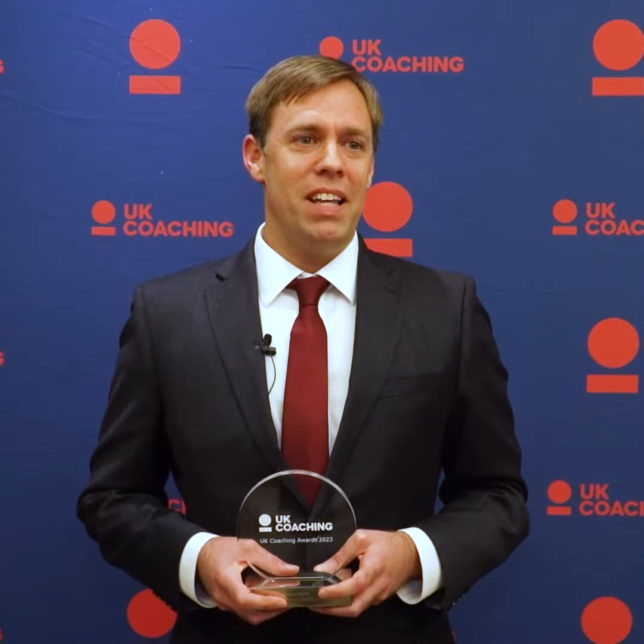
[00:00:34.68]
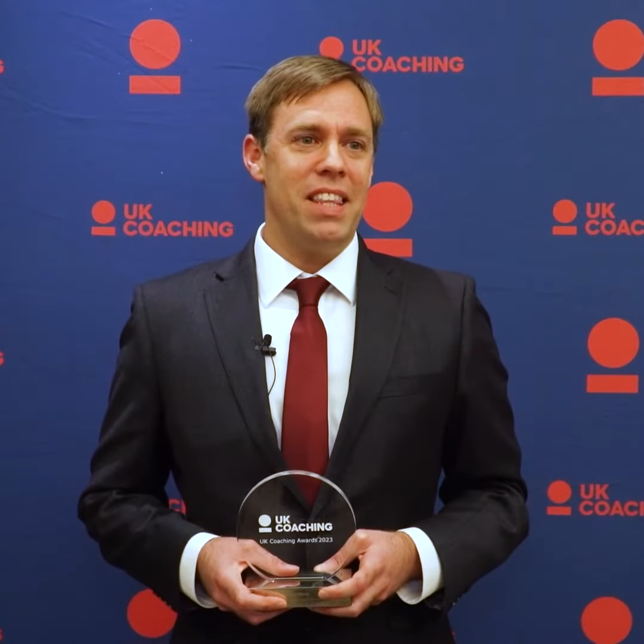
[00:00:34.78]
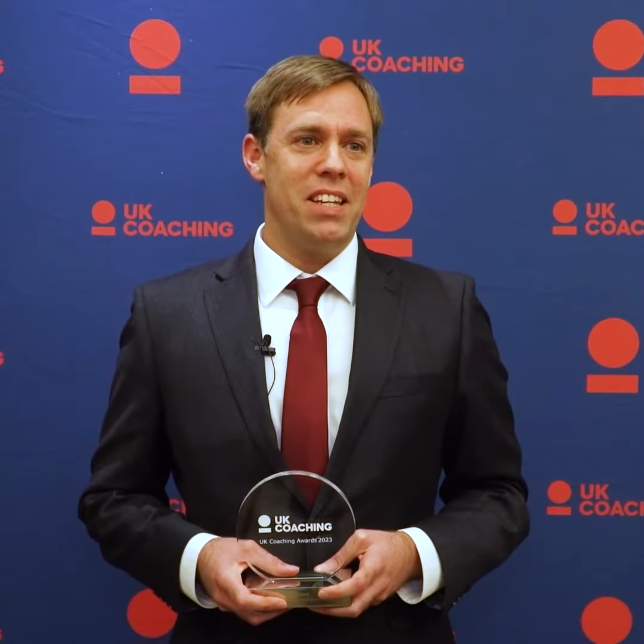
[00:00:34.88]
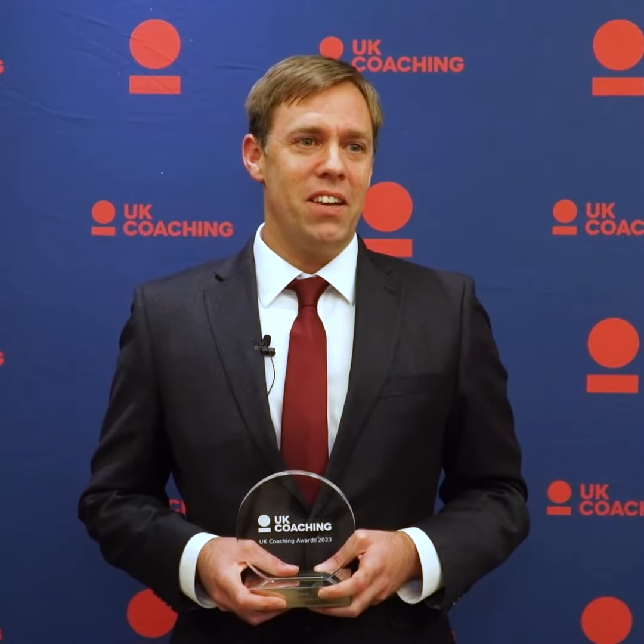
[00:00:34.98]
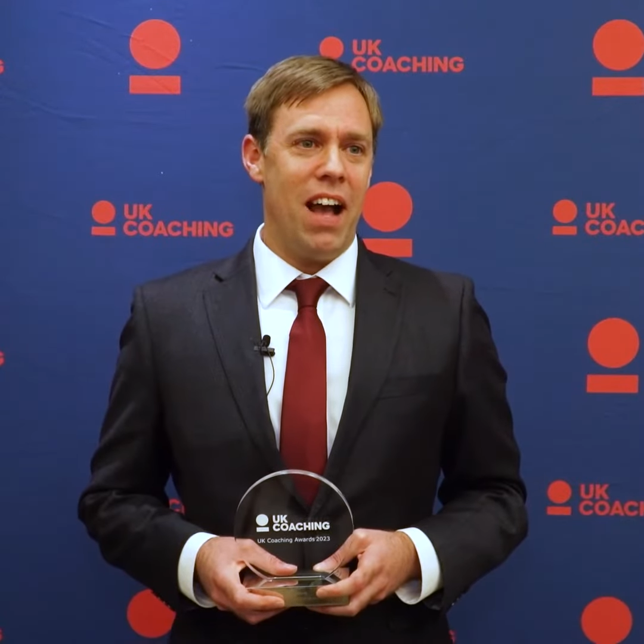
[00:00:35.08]
I
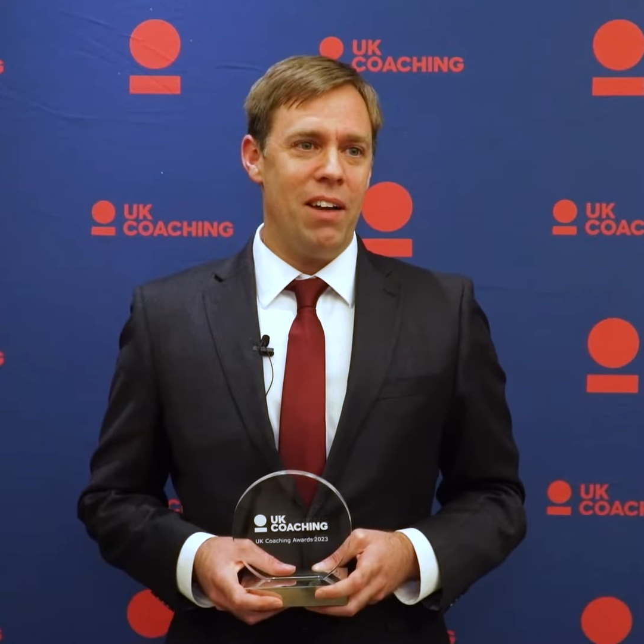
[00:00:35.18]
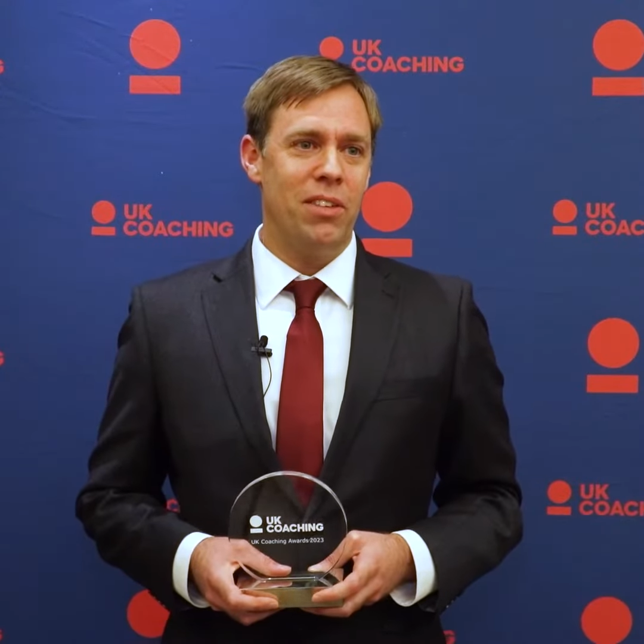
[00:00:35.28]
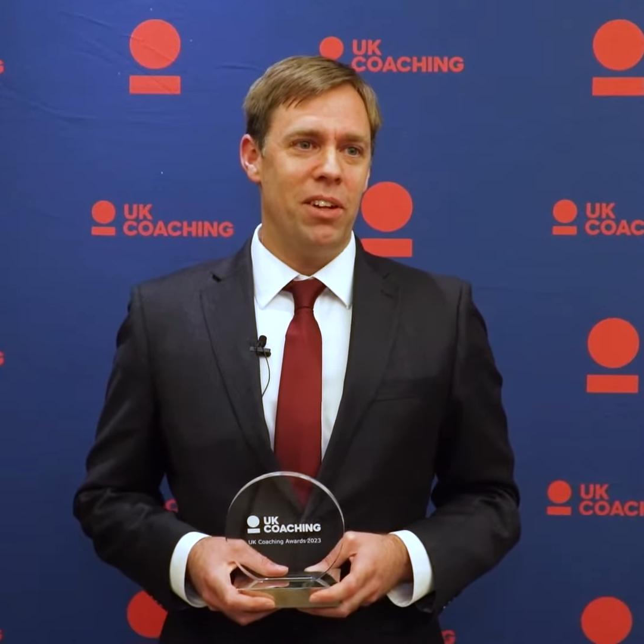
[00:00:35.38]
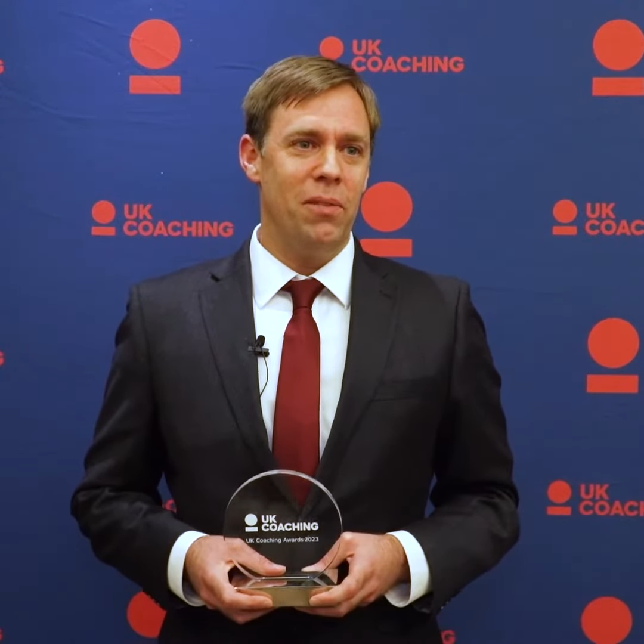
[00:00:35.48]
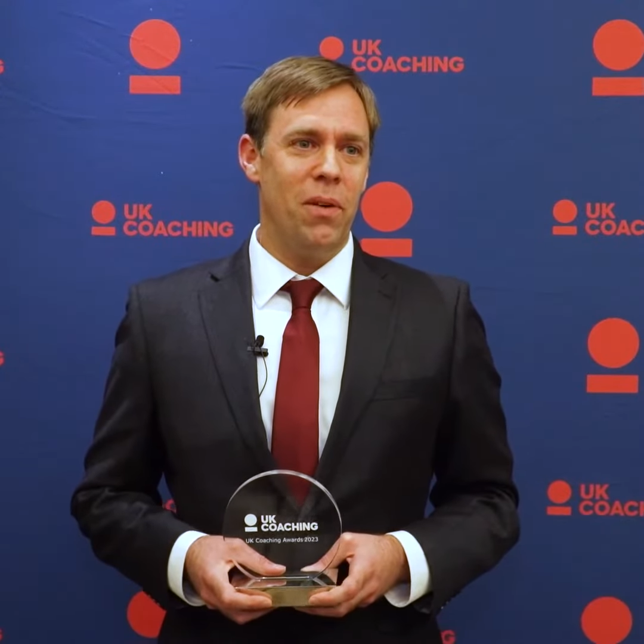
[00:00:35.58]
think you have
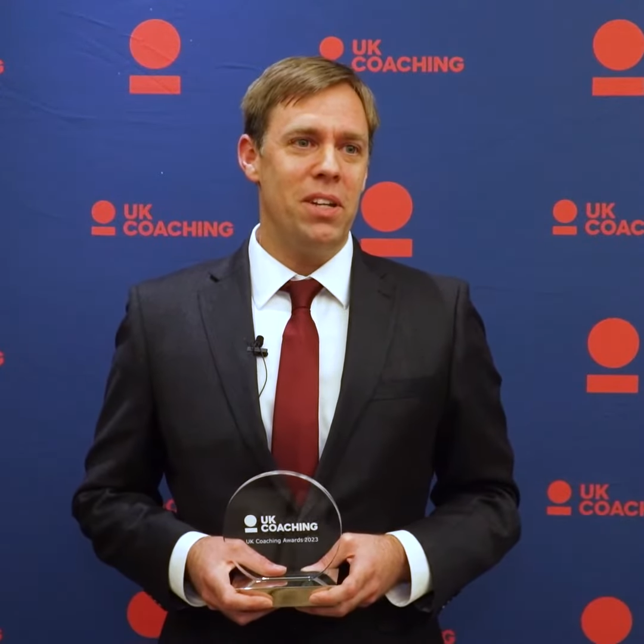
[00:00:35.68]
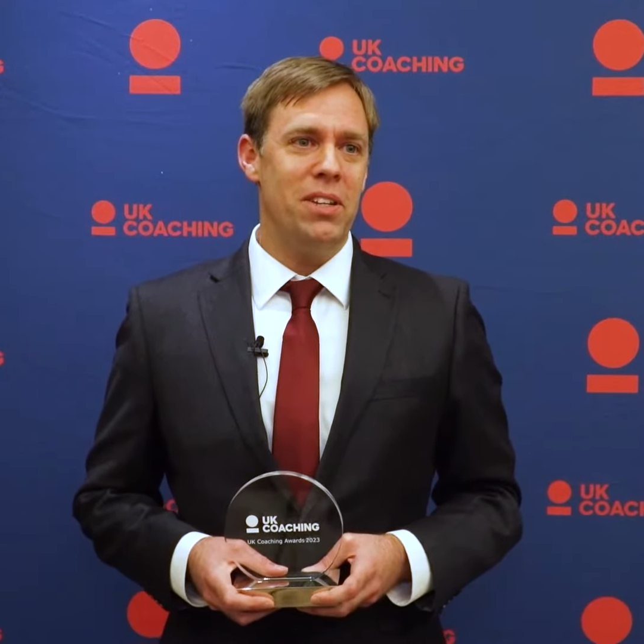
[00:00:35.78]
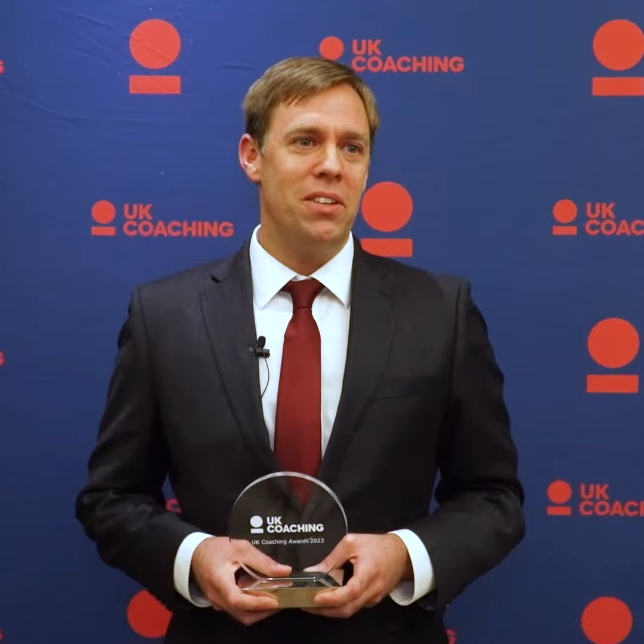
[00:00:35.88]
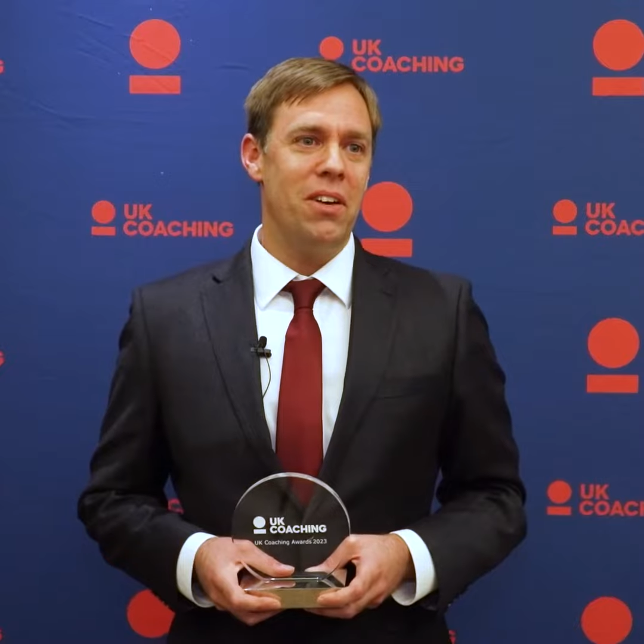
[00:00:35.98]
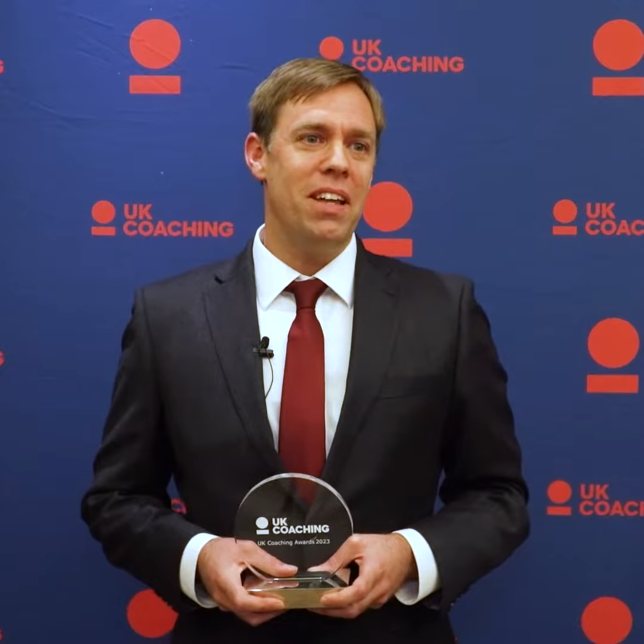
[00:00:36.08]
to love what you do.